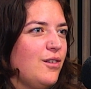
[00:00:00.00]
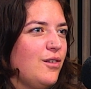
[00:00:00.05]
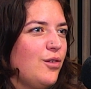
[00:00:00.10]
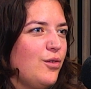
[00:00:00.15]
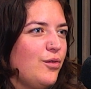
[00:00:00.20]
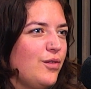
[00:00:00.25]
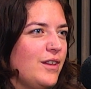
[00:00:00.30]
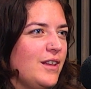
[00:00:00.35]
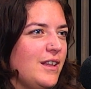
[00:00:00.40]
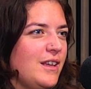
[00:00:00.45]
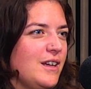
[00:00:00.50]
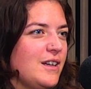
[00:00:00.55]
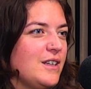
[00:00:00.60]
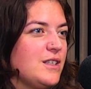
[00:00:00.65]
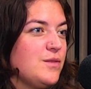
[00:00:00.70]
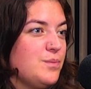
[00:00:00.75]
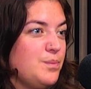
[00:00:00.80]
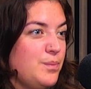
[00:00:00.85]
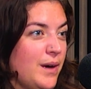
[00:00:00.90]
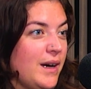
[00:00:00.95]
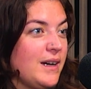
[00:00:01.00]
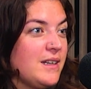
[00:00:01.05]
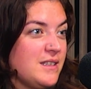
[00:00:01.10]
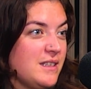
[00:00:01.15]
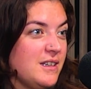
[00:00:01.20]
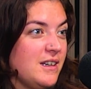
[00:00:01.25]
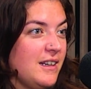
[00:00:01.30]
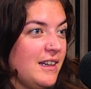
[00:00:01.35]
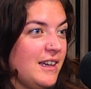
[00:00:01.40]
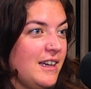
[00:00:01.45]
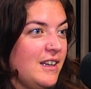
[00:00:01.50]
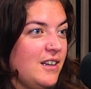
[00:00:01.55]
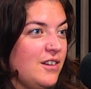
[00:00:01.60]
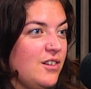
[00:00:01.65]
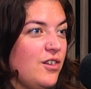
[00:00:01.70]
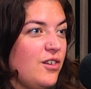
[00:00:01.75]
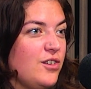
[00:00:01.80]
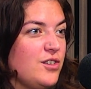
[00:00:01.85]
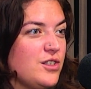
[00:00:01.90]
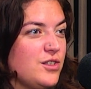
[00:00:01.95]
over the years personally,
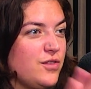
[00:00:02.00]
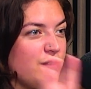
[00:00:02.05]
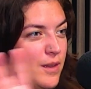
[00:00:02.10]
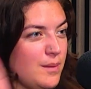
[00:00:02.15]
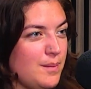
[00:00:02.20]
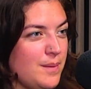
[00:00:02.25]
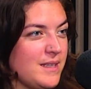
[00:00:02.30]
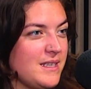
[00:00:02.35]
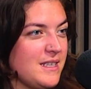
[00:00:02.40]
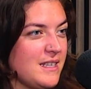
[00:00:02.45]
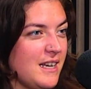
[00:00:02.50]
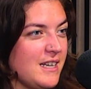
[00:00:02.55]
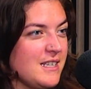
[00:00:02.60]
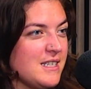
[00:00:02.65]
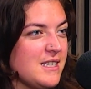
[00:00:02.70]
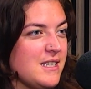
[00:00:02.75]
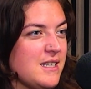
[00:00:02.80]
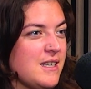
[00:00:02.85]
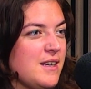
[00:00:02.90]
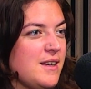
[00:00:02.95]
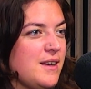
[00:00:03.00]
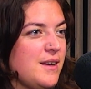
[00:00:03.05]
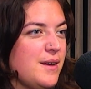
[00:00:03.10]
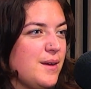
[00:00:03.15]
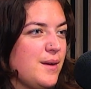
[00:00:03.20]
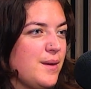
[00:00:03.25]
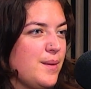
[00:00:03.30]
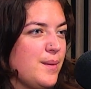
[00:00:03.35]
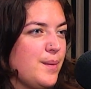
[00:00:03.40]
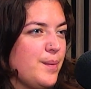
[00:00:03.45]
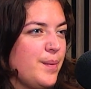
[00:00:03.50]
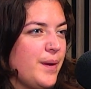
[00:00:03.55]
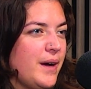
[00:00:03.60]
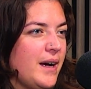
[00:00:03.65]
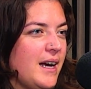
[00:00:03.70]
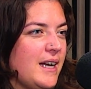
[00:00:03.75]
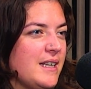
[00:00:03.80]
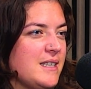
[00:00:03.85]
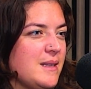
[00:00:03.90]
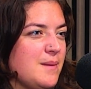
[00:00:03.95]
not just for the business, but
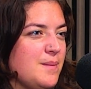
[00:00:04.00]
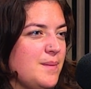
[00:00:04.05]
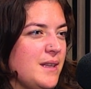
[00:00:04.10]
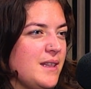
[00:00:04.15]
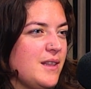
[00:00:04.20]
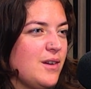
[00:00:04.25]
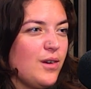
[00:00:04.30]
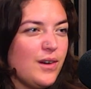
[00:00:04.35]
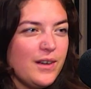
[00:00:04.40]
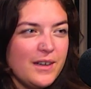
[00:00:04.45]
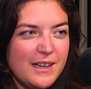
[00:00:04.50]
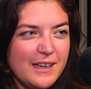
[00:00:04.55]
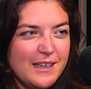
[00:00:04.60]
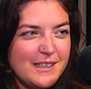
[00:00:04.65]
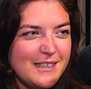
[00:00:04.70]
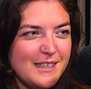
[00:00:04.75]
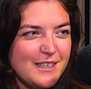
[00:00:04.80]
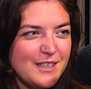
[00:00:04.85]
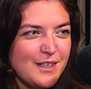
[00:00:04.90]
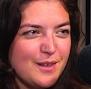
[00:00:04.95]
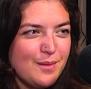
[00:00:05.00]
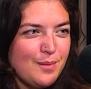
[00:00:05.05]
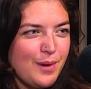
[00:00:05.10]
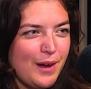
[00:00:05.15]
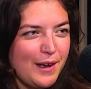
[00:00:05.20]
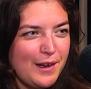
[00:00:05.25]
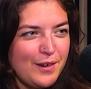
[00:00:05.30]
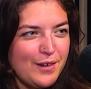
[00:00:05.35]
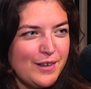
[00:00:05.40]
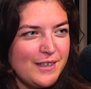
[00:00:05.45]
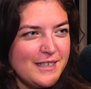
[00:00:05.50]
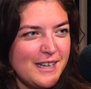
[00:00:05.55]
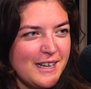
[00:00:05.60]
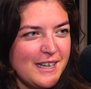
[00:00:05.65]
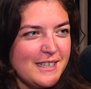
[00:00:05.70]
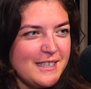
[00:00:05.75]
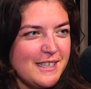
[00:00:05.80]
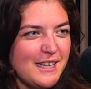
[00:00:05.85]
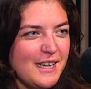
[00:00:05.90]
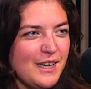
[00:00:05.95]
has it been the organisation
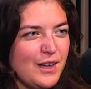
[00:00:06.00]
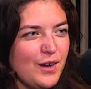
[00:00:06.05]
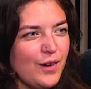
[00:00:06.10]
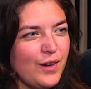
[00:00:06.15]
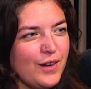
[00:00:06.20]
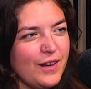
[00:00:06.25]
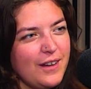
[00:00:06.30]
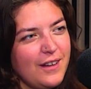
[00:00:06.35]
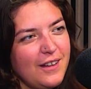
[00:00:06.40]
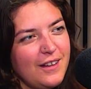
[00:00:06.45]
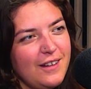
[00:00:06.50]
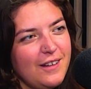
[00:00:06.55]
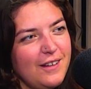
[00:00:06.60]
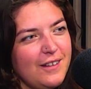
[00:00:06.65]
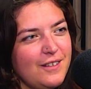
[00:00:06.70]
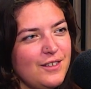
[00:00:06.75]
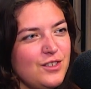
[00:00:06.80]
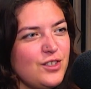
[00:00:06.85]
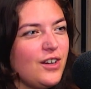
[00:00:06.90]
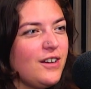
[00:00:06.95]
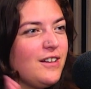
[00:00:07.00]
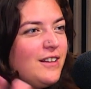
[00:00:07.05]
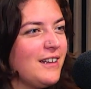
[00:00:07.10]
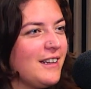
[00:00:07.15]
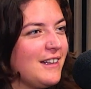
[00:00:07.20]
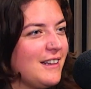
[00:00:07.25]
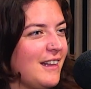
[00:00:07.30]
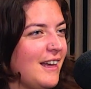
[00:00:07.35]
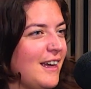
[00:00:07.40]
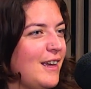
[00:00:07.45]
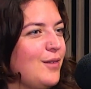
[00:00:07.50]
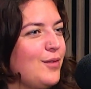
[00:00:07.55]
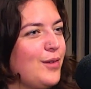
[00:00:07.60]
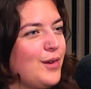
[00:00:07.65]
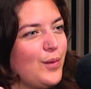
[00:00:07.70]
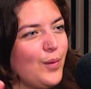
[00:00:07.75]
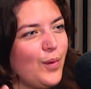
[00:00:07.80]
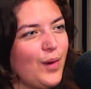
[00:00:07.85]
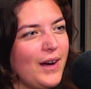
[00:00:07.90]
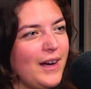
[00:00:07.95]
prioritising or juggling life
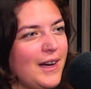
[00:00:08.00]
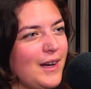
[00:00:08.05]
and work?